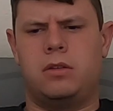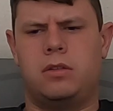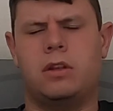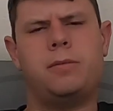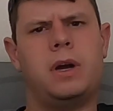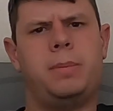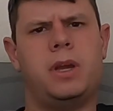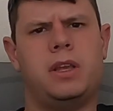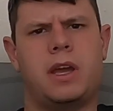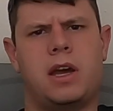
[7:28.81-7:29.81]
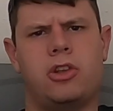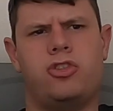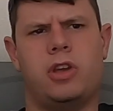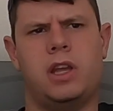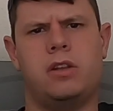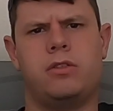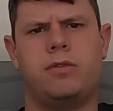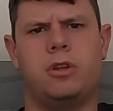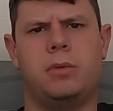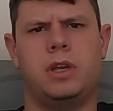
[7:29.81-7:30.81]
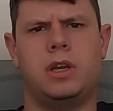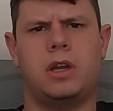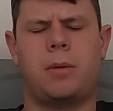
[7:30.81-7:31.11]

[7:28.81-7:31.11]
since my opinion kind of changed from the beginning.